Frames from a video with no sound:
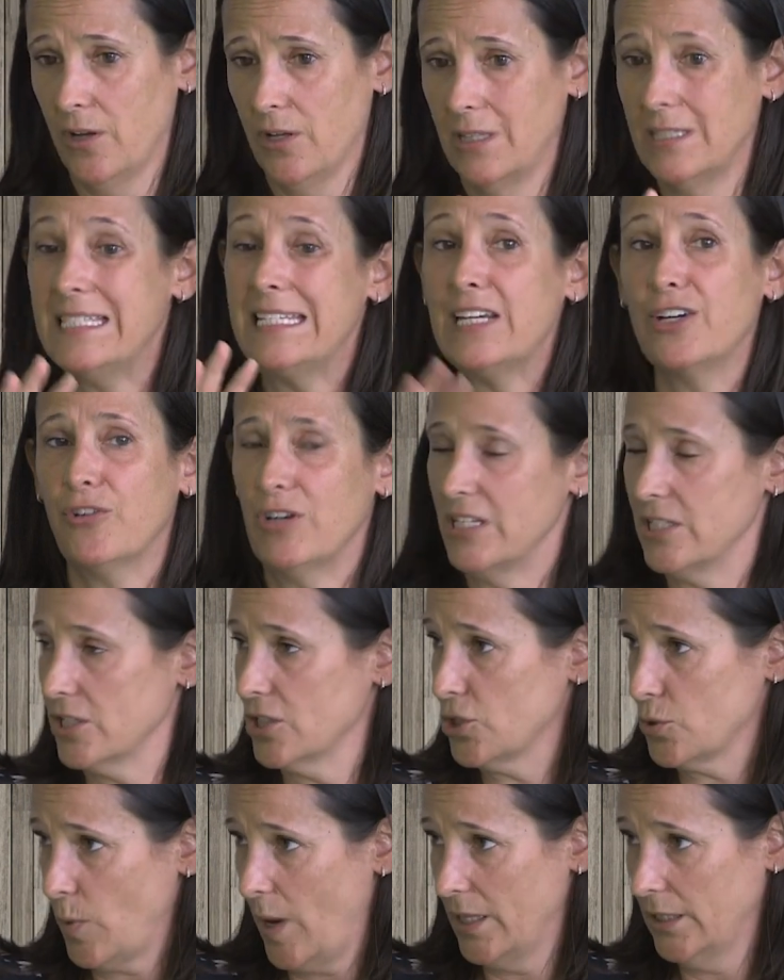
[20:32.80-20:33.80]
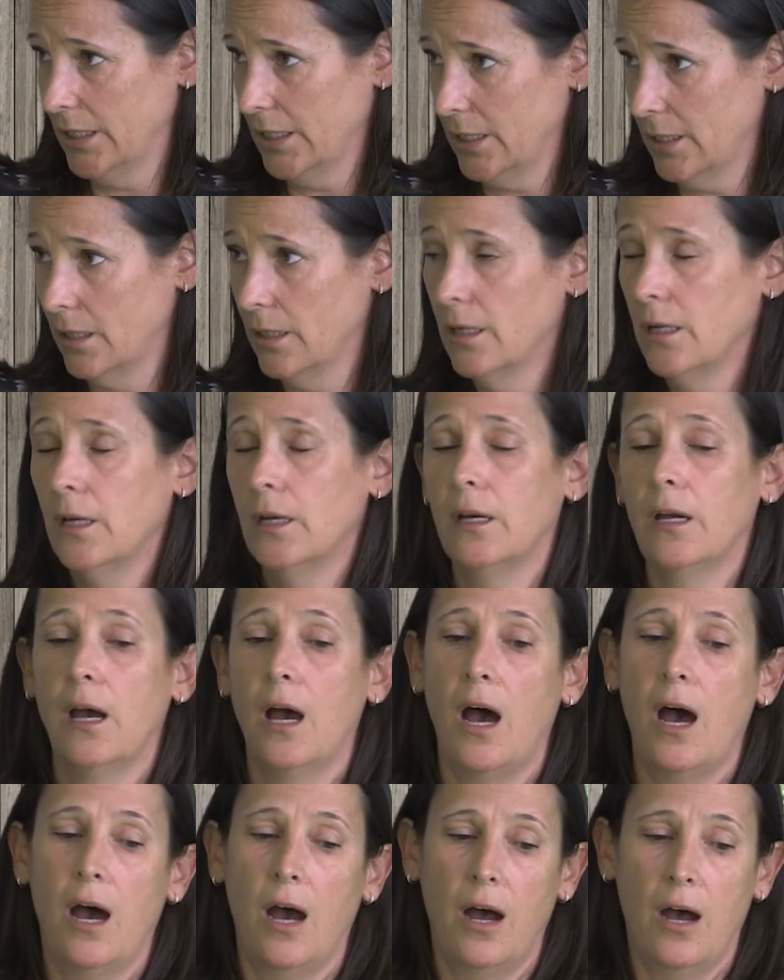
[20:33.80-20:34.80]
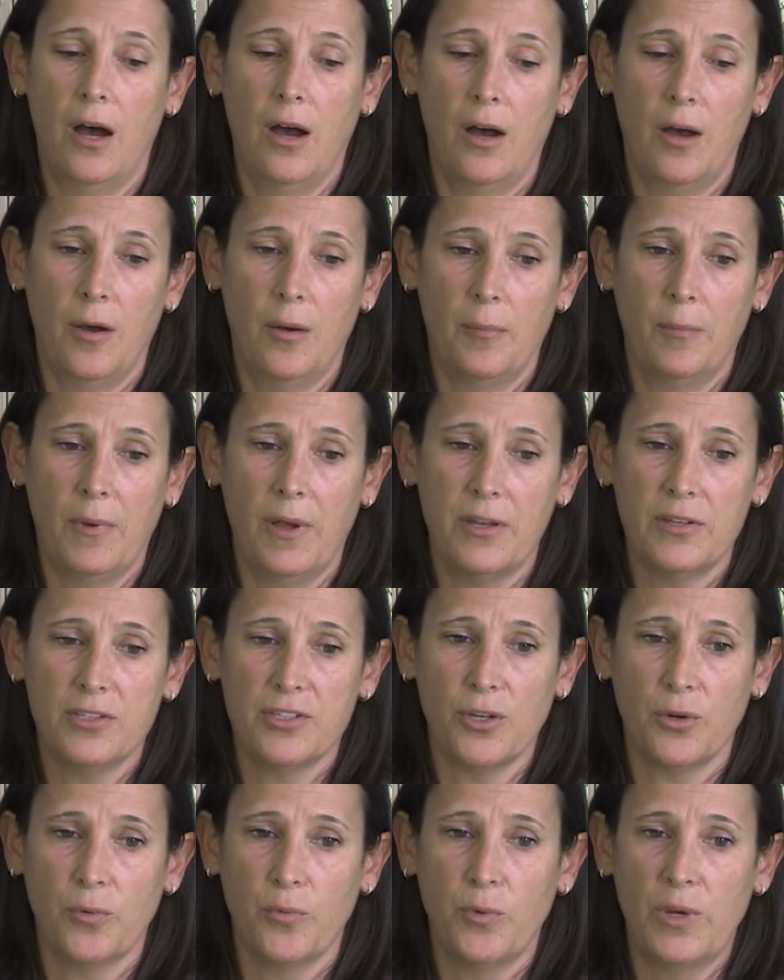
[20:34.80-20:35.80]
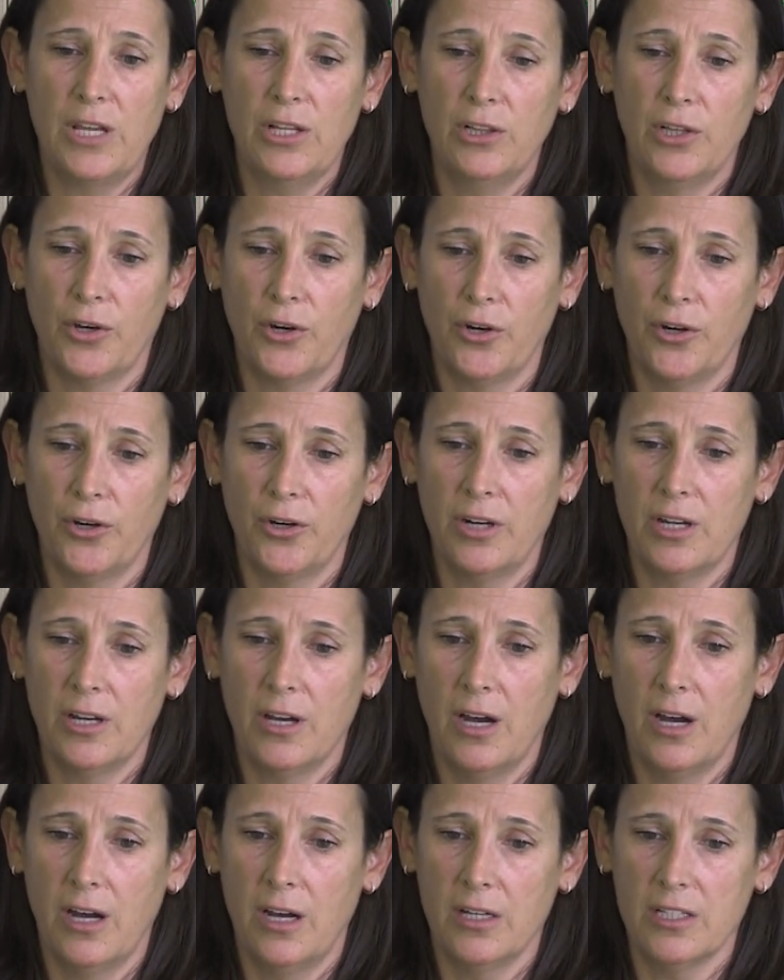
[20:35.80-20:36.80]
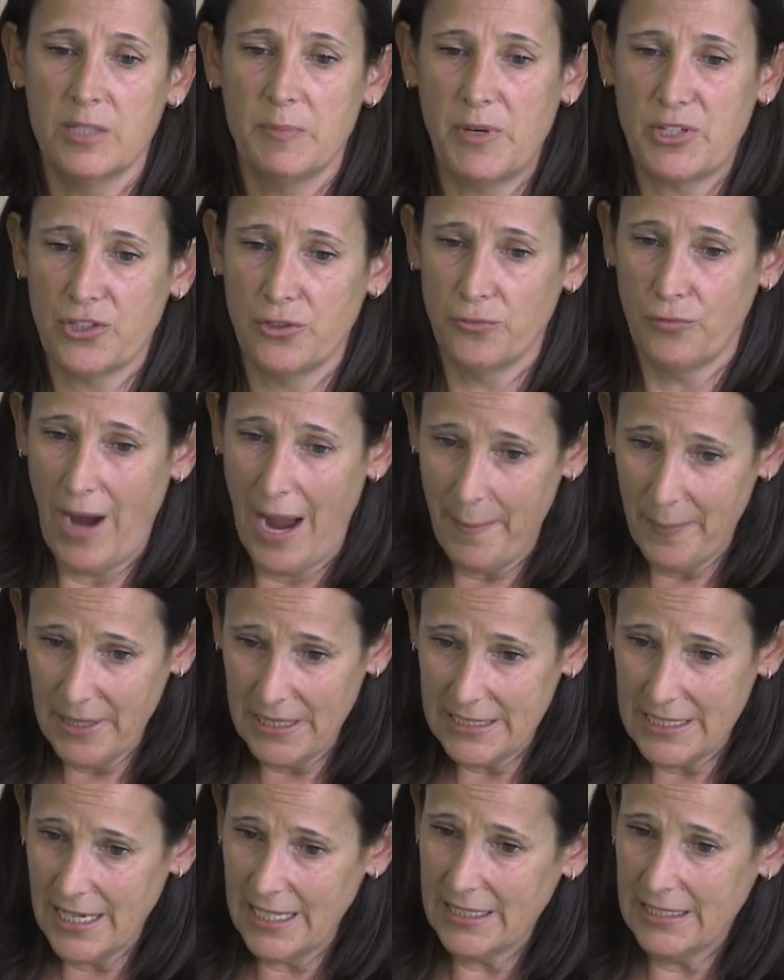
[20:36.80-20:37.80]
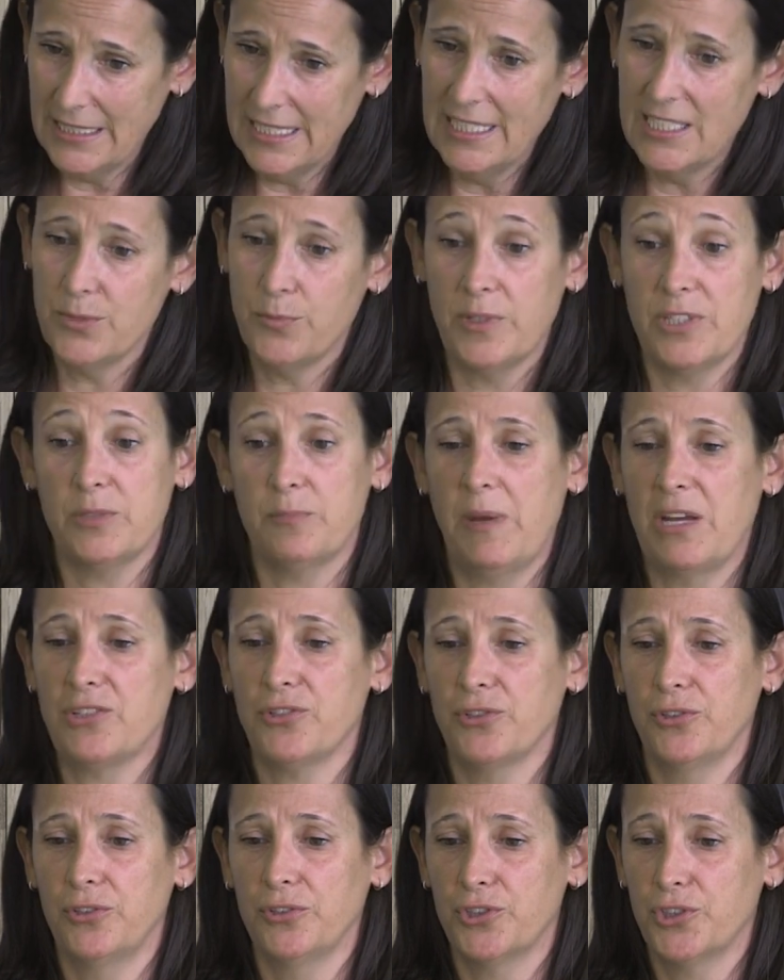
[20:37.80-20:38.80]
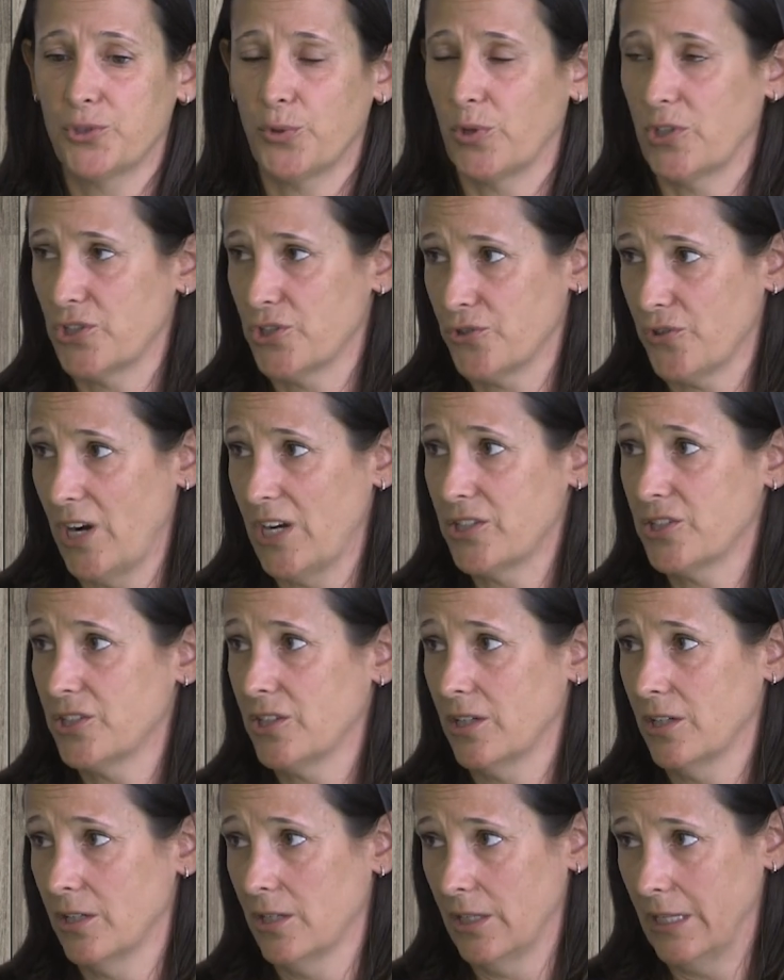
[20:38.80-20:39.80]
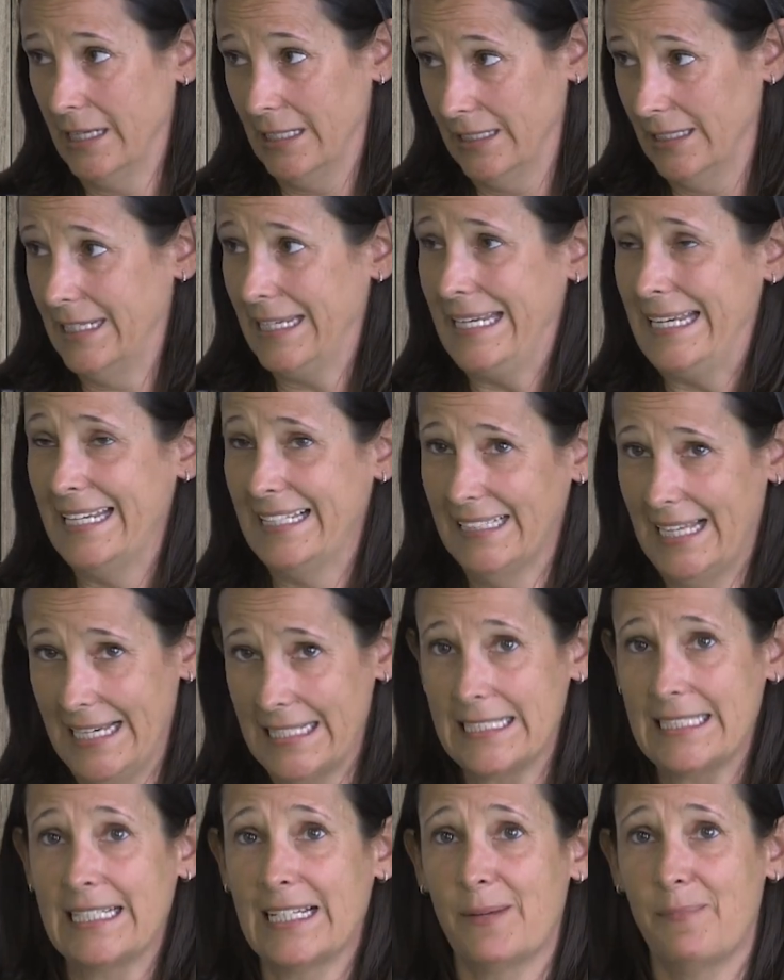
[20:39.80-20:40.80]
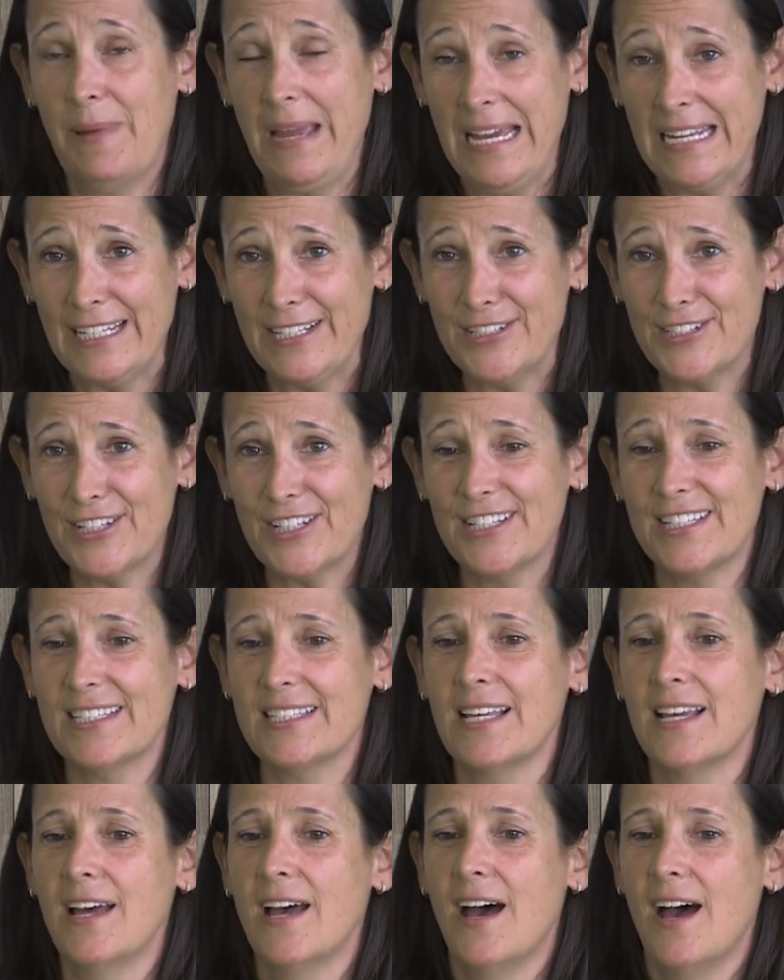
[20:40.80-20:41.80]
decrease the swelling. So we learn special wrapping techniques with special short stretch and elastic bandages